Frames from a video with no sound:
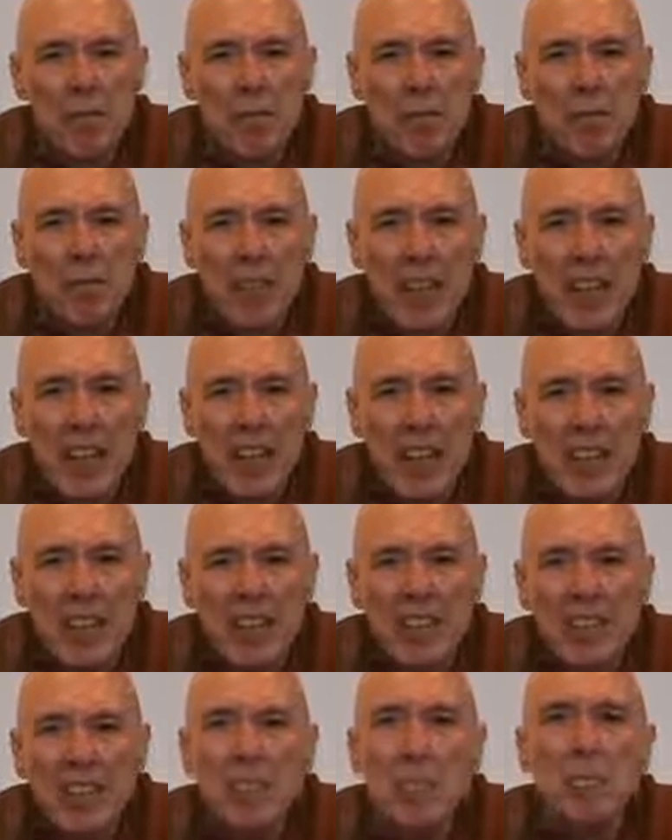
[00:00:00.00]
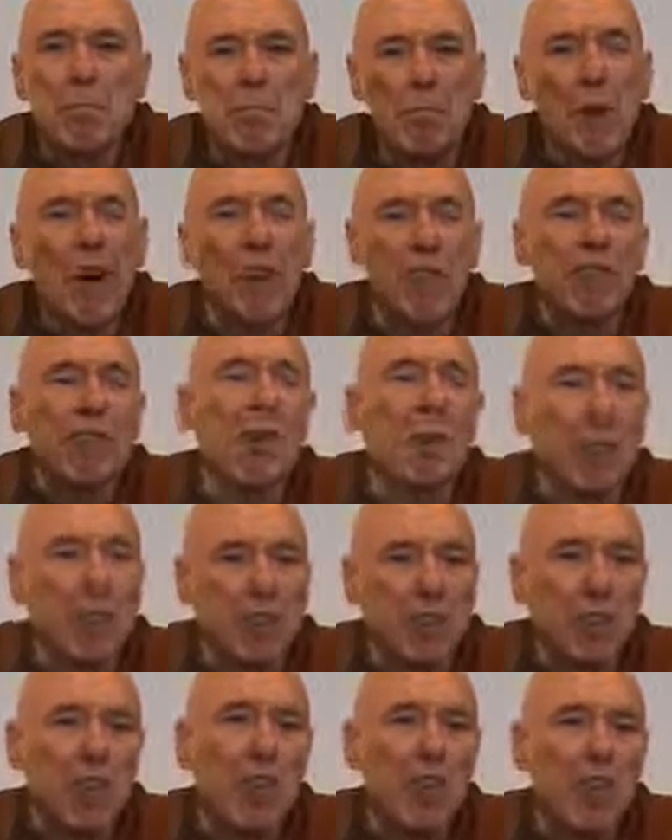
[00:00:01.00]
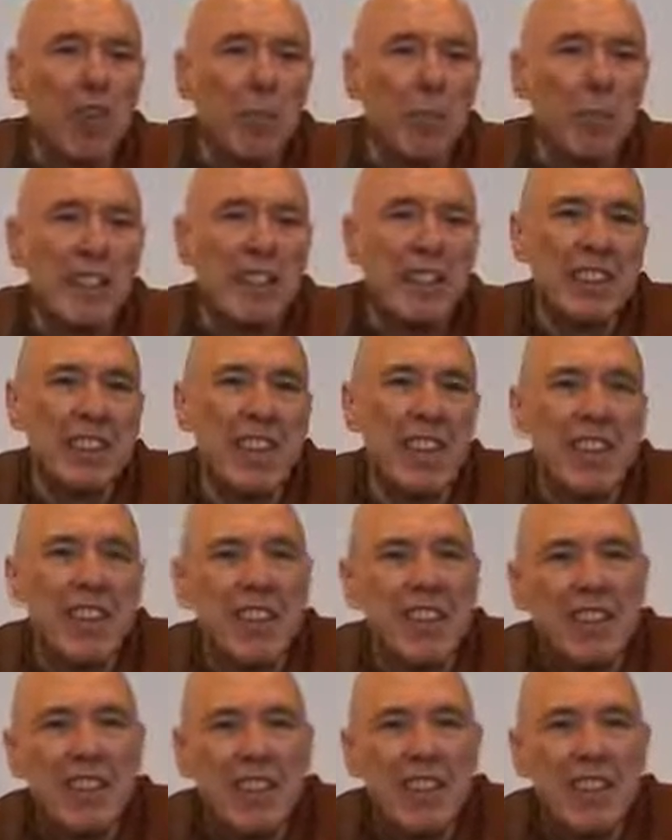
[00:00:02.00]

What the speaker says: means, apart from what's already been said.